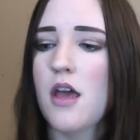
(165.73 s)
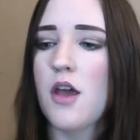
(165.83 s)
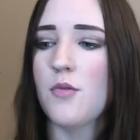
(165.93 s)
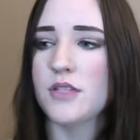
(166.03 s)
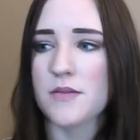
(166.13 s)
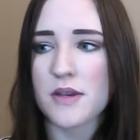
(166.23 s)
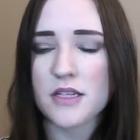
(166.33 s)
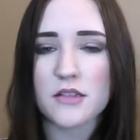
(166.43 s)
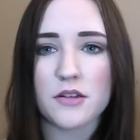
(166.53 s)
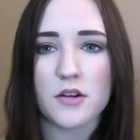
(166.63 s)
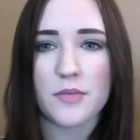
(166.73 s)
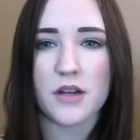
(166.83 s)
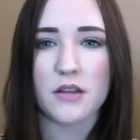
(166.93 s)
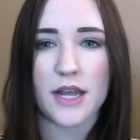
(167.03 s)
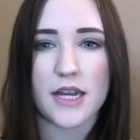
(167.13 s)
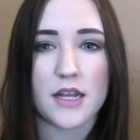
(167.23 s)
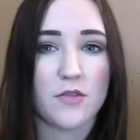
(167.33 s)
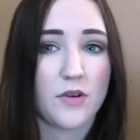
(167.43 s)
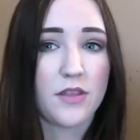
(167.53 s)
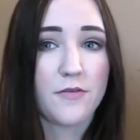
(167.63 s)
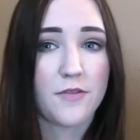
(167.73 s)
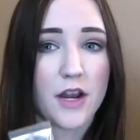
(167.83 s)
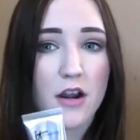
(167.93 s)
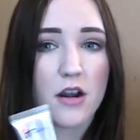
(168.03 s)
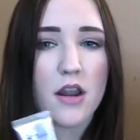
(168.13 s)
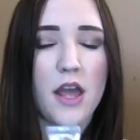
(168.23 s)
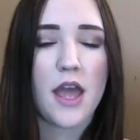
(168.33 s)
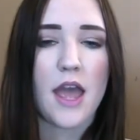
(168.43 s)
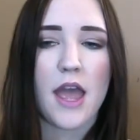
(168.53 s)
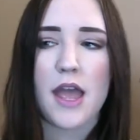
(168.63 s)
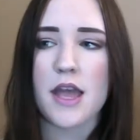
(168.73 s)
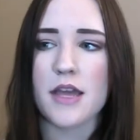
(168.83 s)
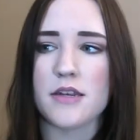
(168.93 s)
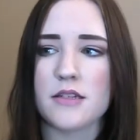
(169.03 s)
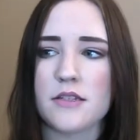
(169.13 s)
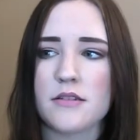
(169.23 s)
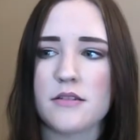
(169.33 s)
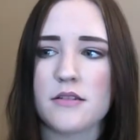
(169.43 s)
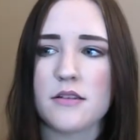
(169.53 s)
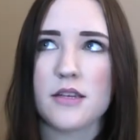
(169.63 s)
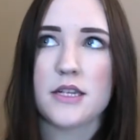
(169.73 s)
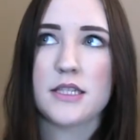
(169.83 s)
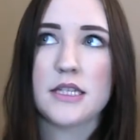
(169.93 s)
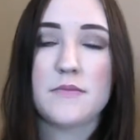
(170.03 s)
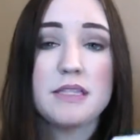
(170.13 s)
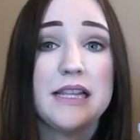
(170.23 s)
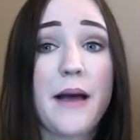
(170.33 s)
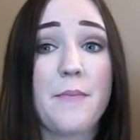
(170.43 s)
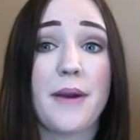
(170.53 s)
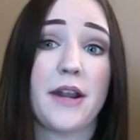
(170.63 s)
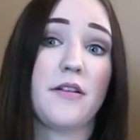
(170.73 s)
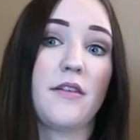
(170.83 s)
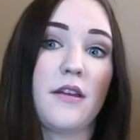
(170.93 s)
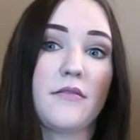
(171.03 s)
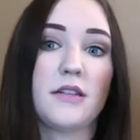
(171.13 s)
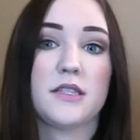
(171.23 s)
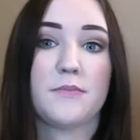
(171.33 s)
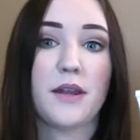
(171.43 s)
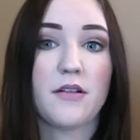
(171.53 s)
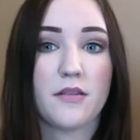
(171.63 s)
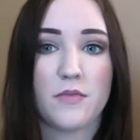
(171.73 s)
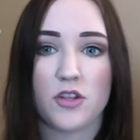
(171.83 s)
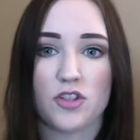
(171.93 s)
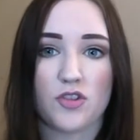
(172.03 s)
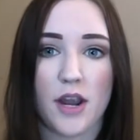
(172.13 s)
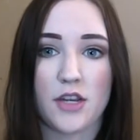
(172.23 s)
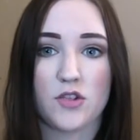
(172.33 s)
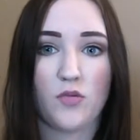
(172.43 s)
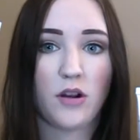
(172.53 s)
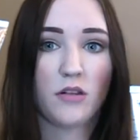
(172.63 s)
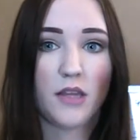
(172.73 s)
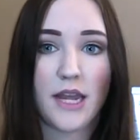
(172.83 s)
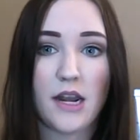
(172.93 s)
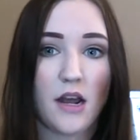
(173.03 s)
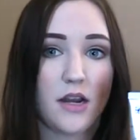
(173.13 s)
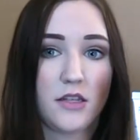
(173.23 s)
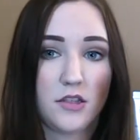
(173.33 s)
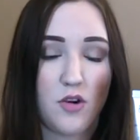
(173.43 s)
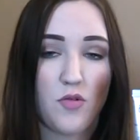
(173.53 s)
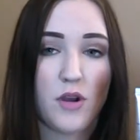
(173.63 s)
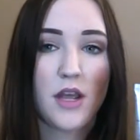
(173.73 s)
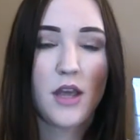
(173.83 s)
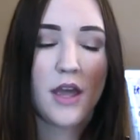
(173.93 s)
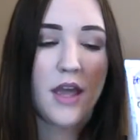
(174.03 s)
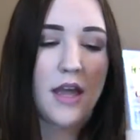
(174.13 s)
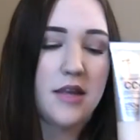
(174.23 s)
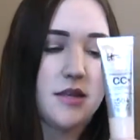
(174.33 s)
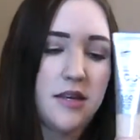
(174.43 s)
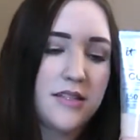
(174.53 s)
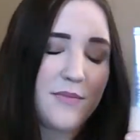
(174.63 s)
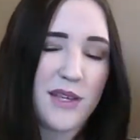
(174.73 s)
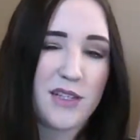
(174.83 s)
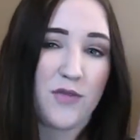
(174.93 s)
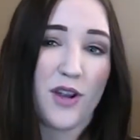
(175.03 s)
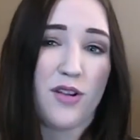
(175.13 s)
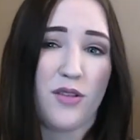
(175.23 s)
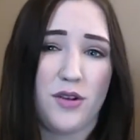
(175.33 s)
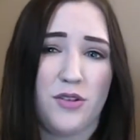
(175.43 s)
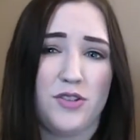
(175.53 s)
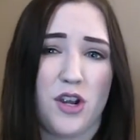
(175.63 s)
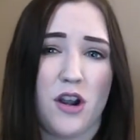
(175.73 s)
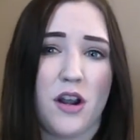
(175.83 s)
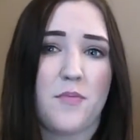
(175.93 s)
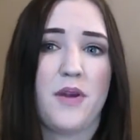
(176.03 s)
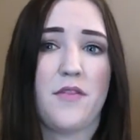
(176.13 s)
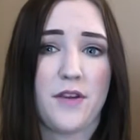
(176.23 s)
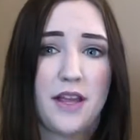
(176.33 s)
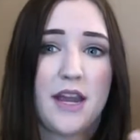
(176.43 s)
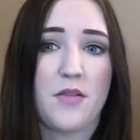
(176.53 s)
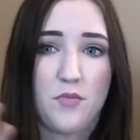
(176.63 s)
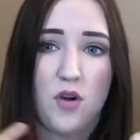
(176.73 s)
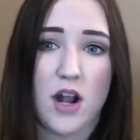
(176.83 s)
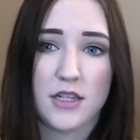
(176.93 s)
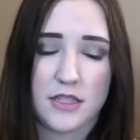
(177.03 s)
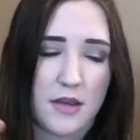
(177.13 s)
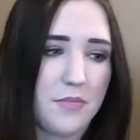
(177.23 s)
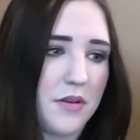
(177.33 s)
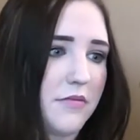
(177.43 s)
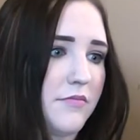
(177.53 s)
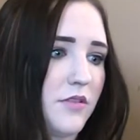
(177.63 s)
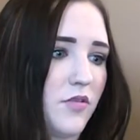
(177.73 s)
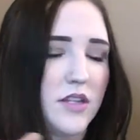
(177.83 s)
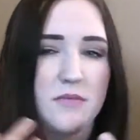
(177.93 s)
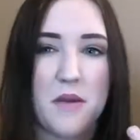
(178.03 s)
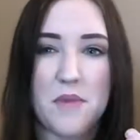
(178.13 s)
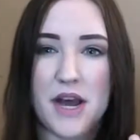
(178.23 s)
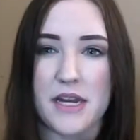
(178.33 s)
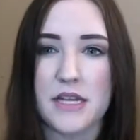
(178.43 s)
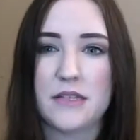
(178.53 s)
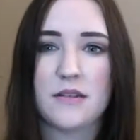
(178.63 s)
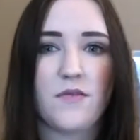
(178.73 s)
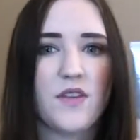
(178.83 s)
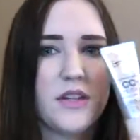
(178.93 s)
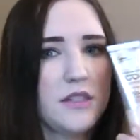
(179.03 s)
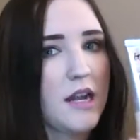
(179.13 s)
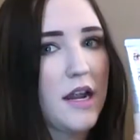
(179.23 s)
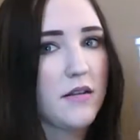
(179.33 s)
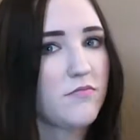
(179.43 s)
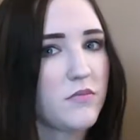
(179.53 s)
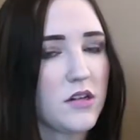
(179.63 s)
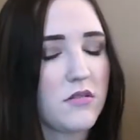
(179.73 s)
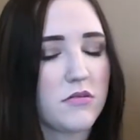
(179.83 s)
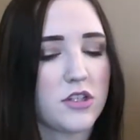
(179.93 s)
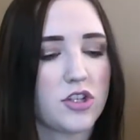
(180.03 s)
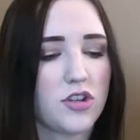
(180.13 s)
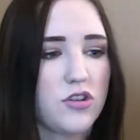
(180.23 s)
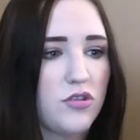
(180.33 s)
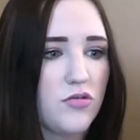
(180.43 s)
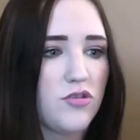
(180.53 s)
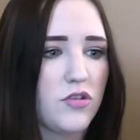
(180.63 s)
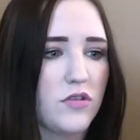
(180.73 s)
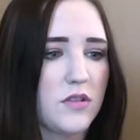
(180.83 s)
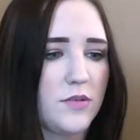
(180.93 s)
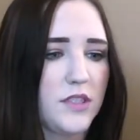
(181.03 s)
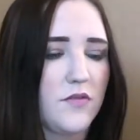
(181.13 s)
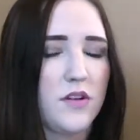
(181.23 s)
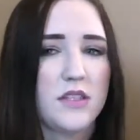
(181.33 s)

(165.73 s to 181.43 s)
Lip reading: was I mixed a little bit of light in with the Fair, and it seems a lot better then. It's better than me just trying to wear light on its own. Yes, it makes Fair a little dark, but if I kind of bronze up the rest of my body and stuff, then it's not, you know, such a huge noticeable difference